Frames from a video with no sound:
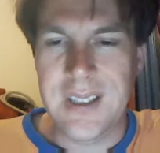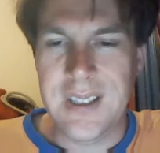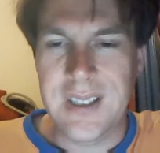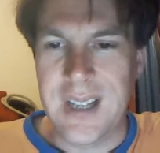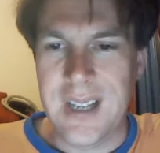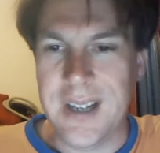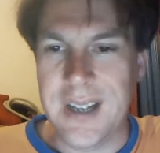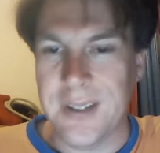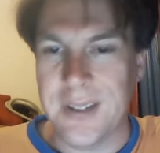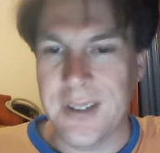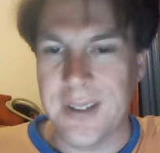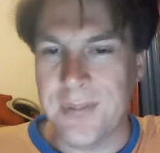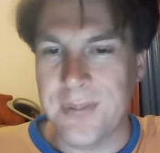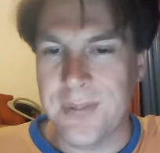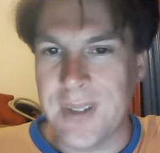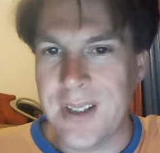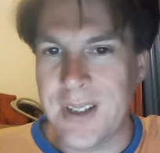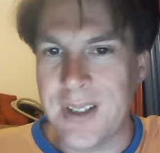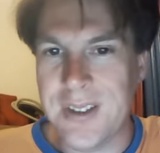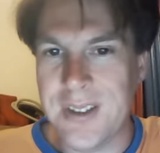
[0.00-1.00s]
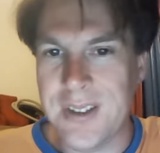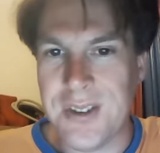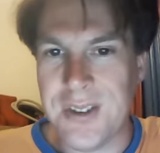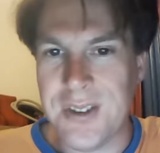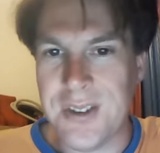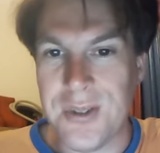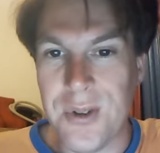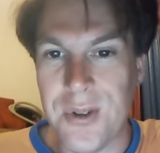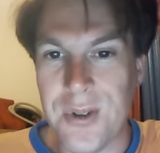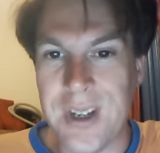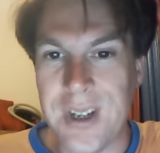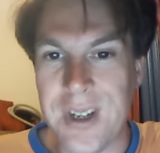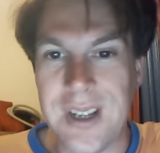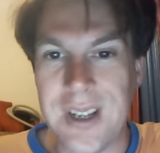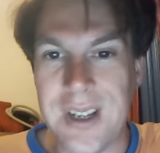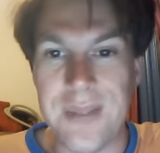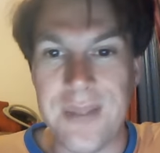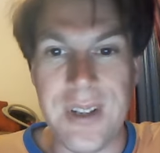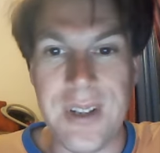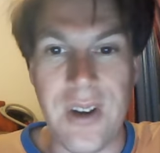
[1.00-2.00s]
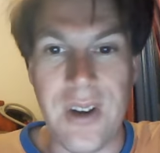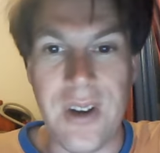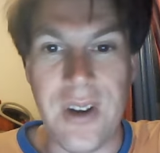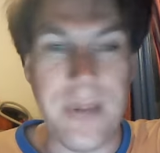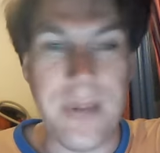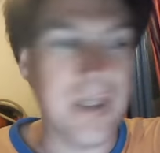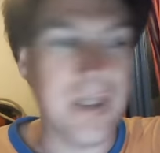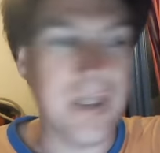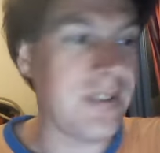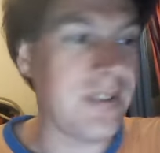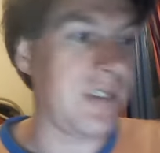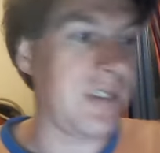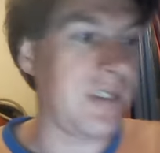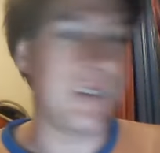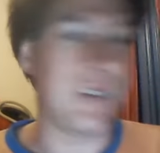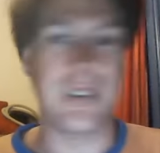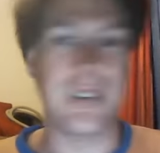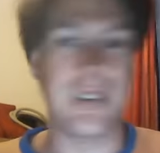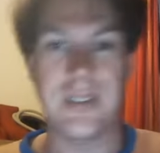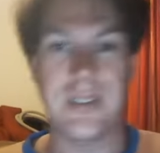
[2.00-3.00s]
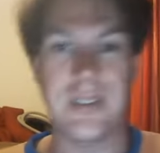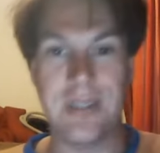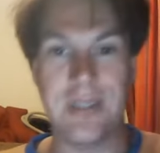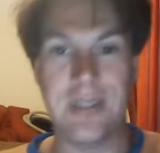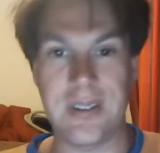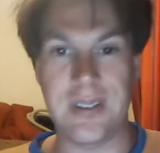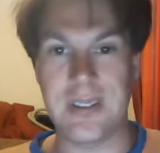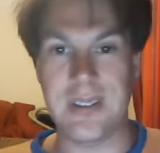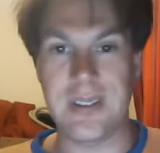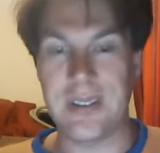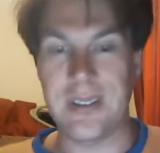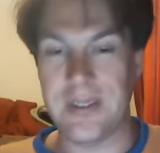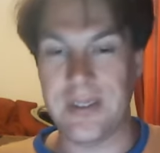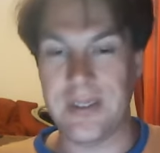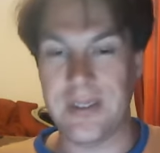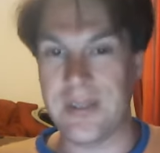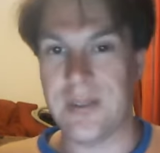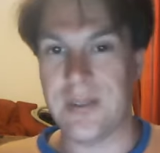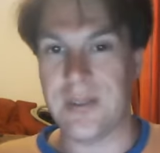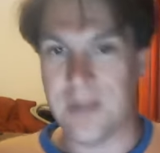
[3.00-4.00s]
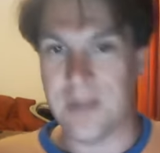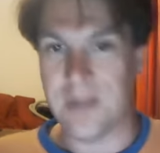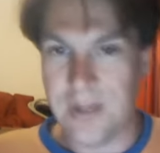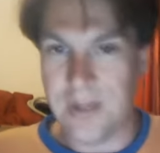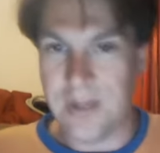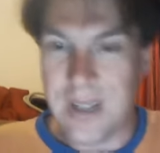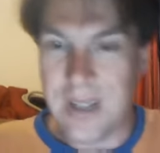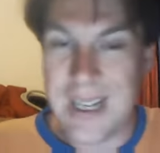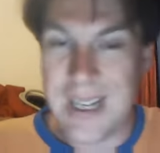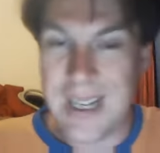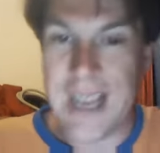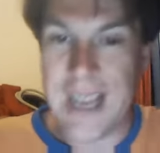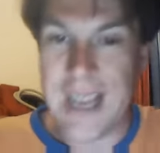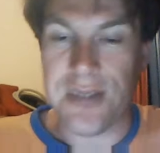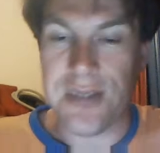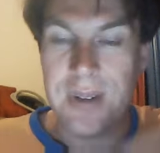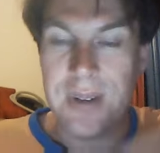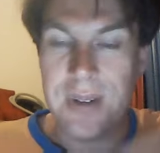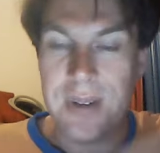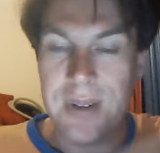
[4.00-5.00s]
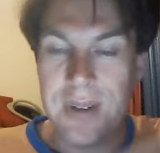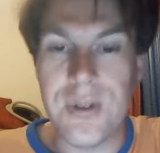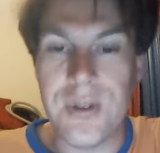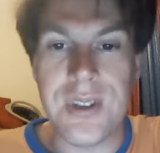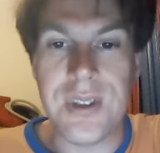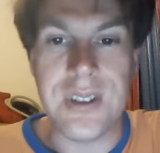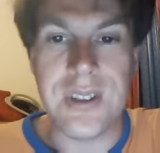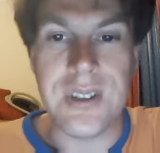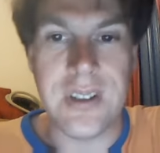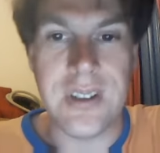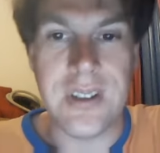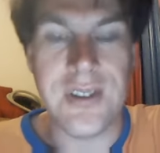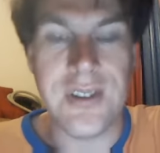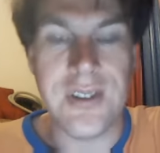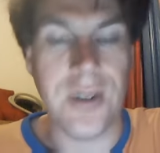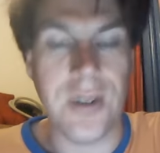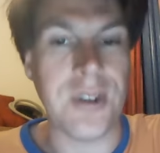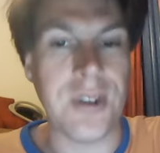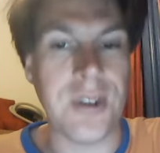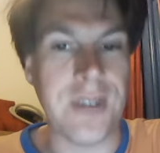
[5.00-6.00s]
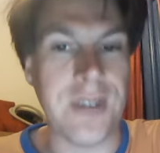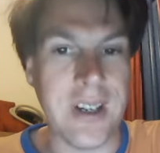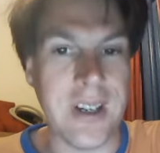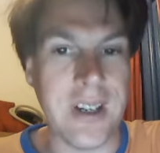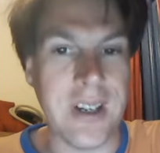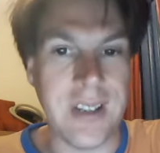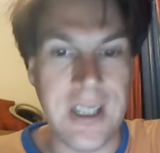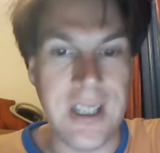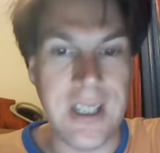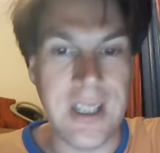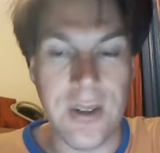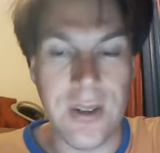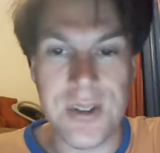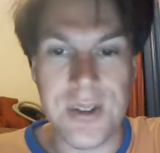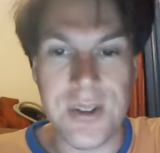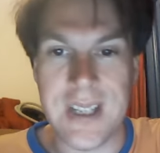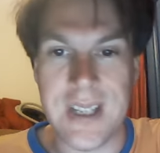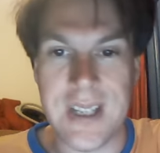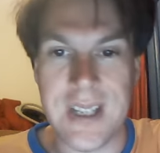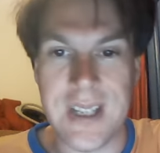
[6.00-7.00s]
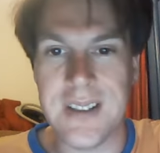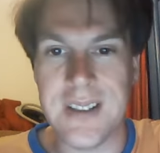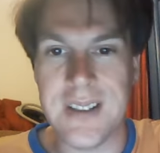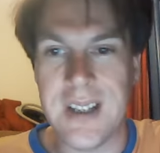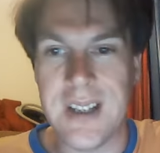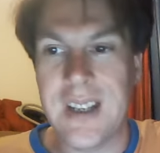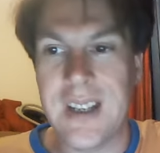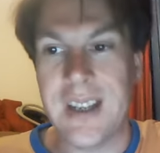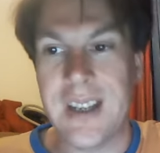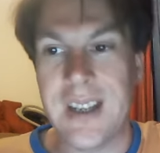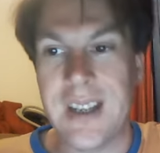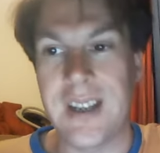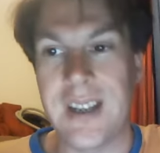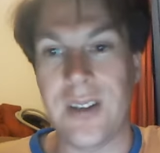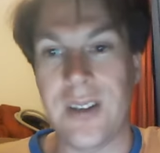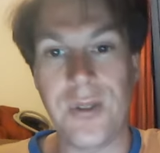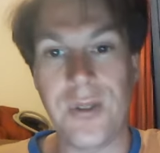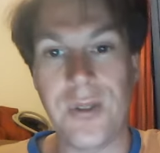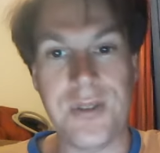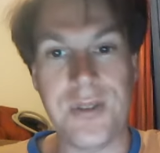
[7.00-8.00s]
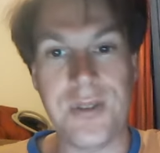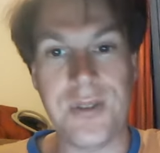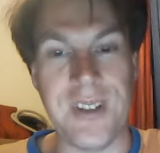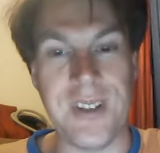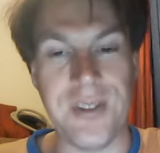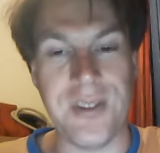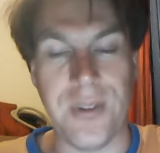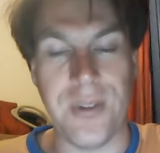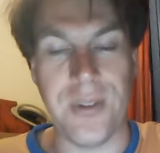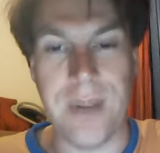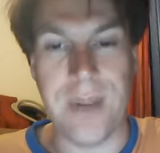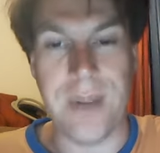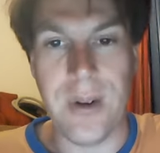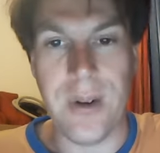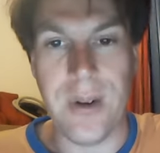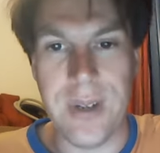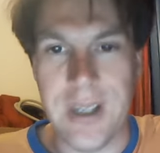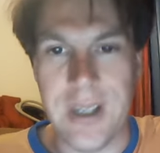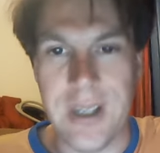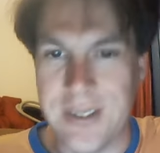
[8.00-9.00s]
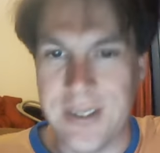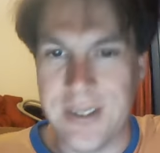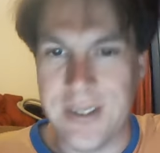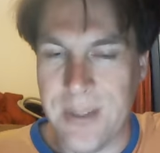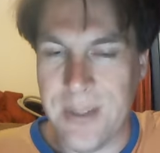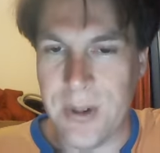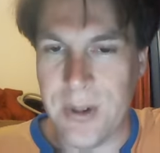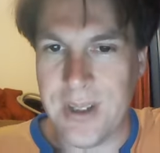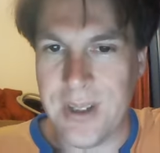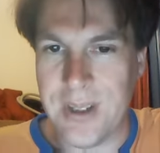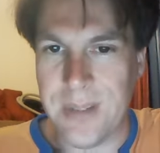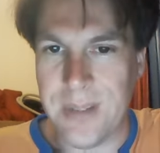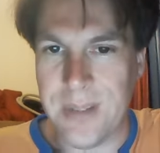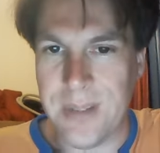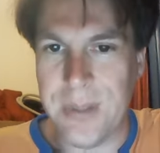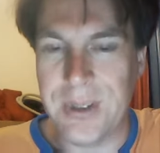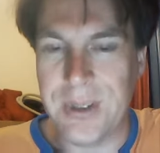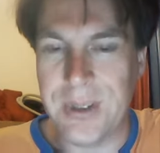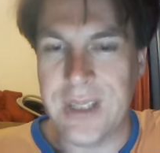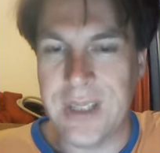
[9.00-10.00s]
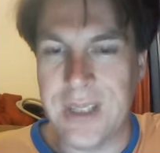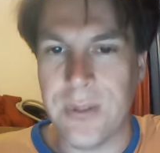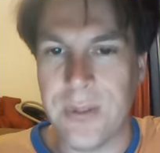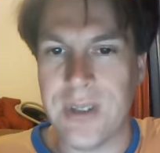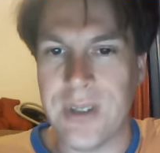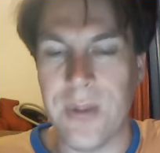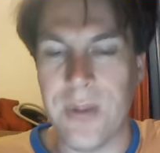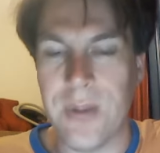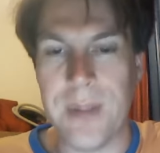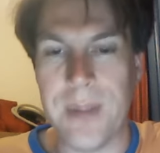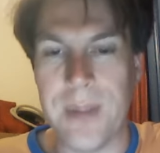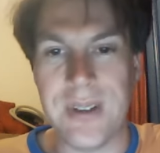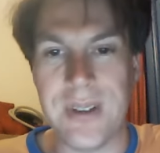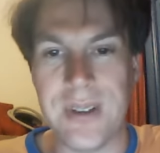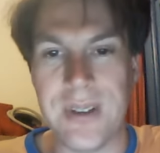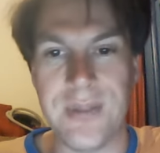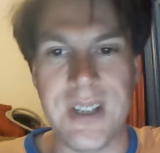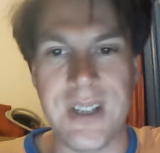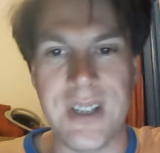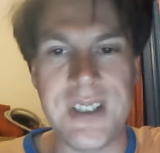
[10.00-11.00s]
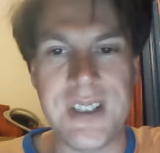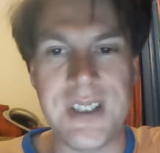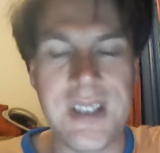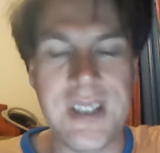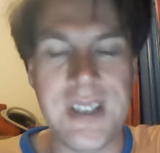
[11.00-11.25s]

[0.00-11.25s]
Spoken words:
Hi there. This is a talking video about the glass revolution solar tracker heliostat, concentrated solar power, and demo that I'm building with the web interface.